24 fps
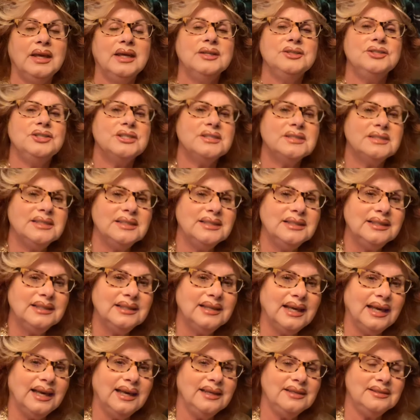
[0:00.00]
just in
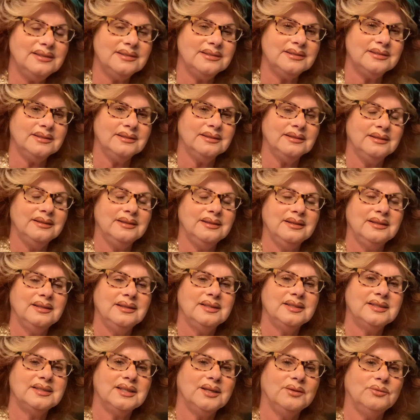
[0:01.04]
case
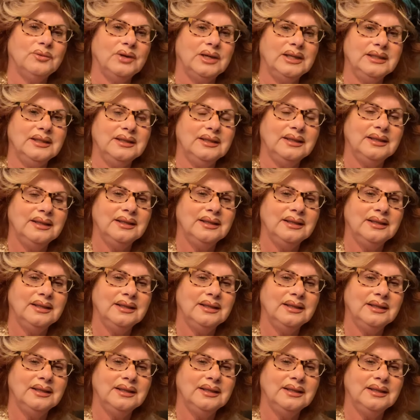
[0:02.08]
someone